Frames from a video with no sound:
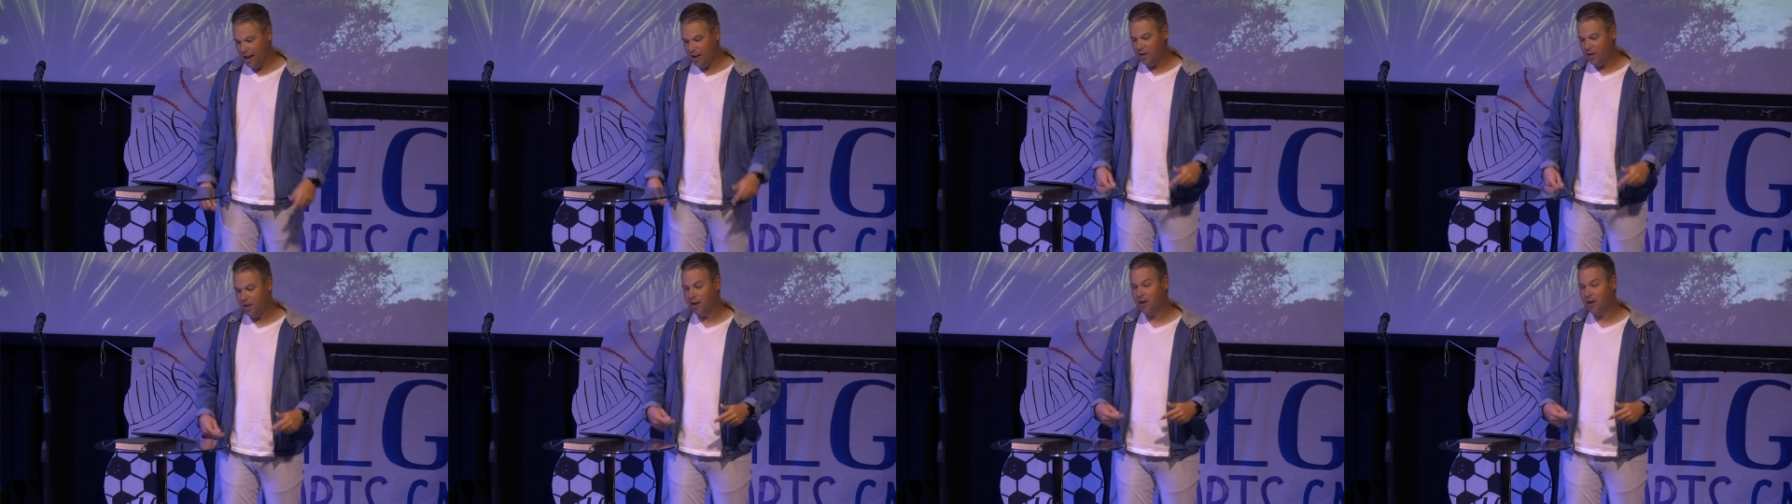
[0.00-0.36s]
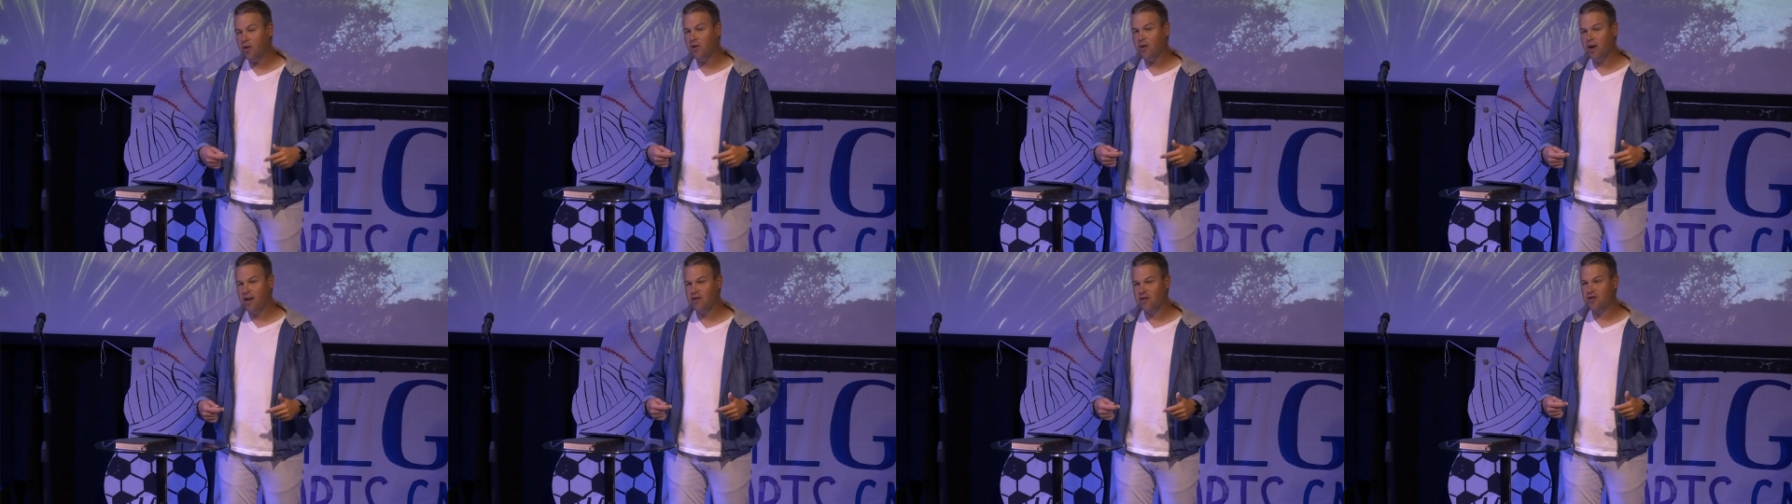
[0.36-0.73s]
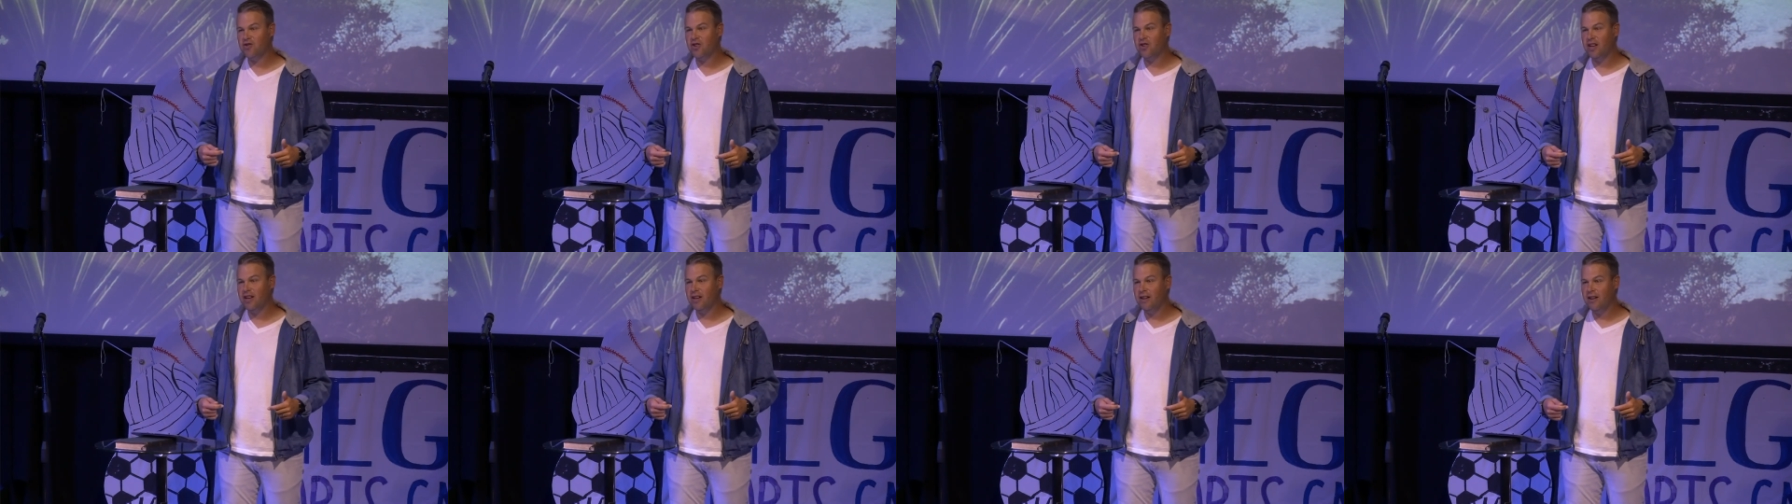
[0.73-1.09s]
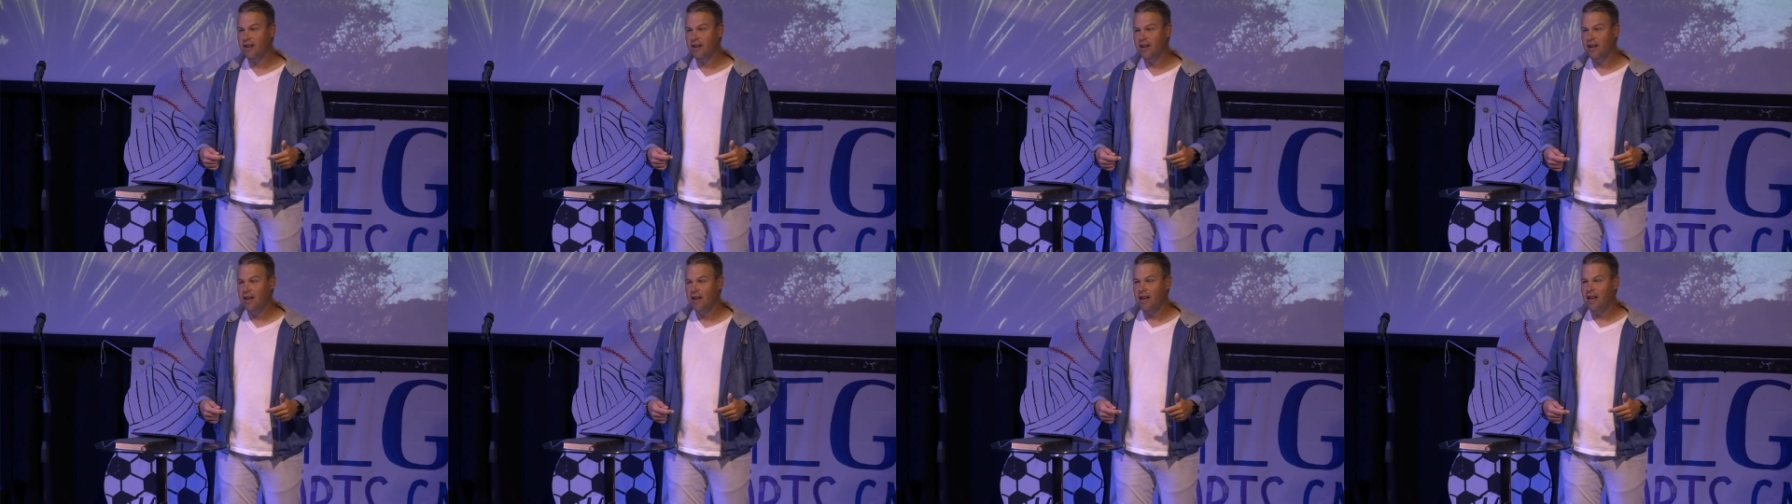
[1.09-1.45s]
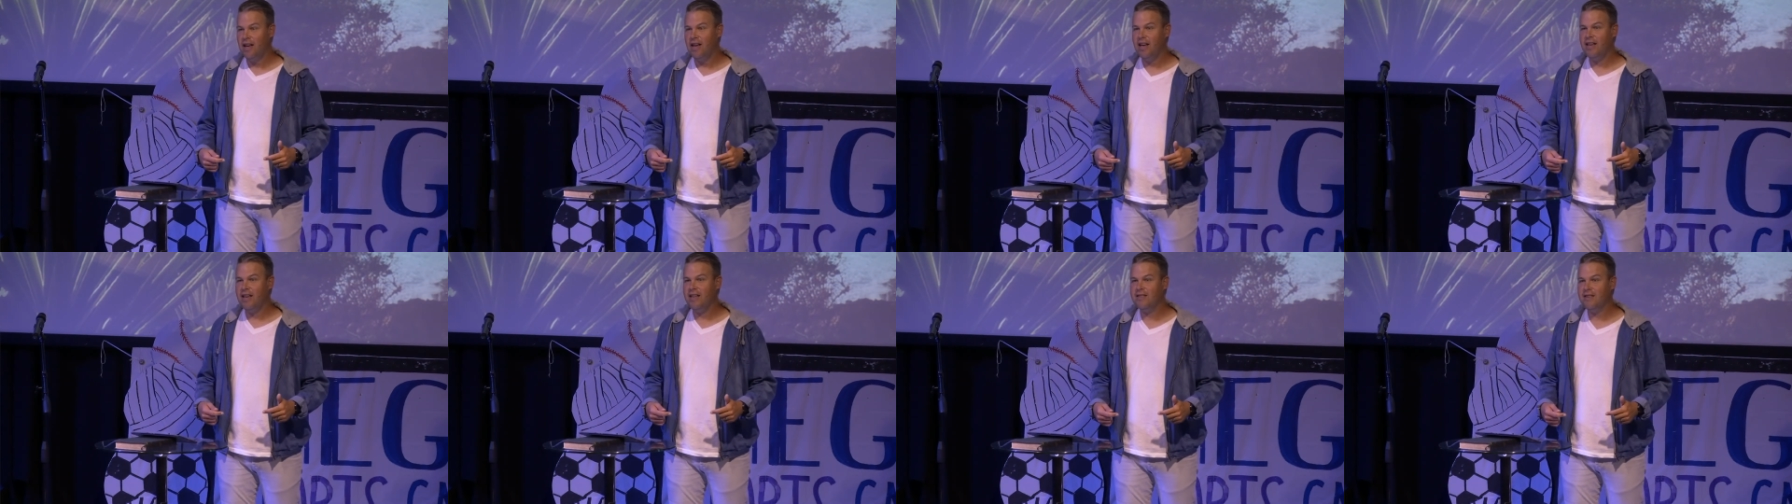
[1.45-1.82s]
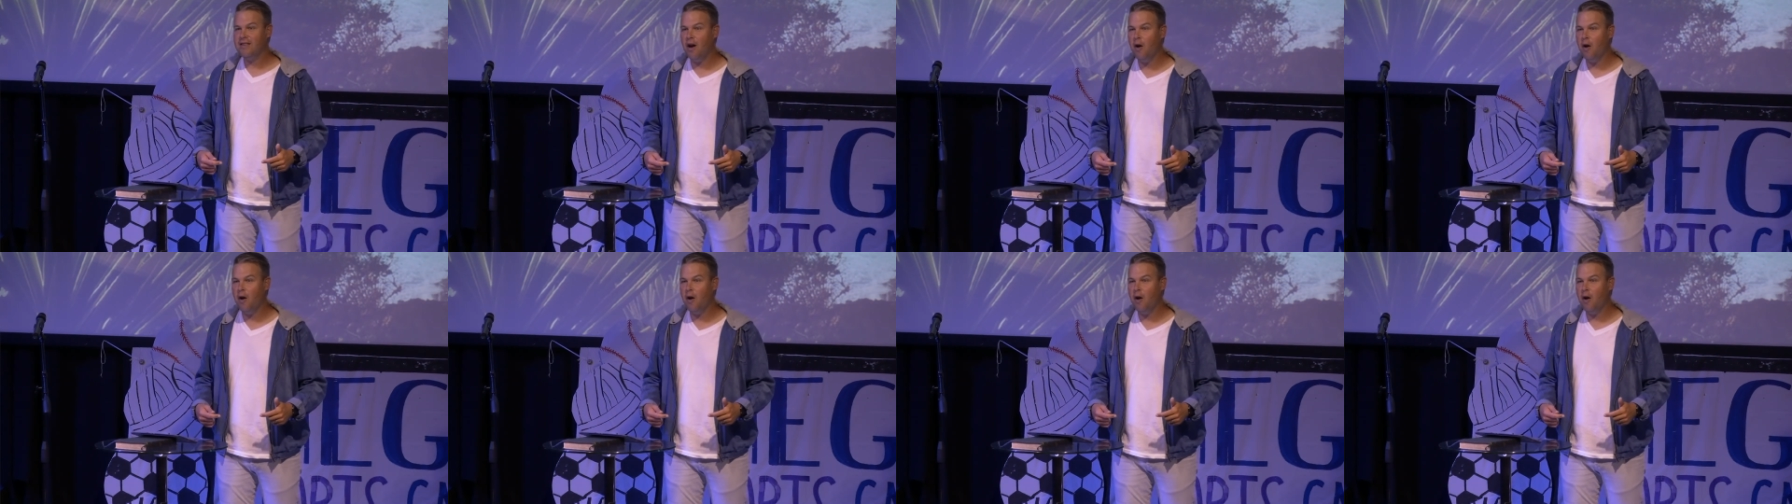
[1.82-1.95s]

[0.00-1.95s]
The Christian is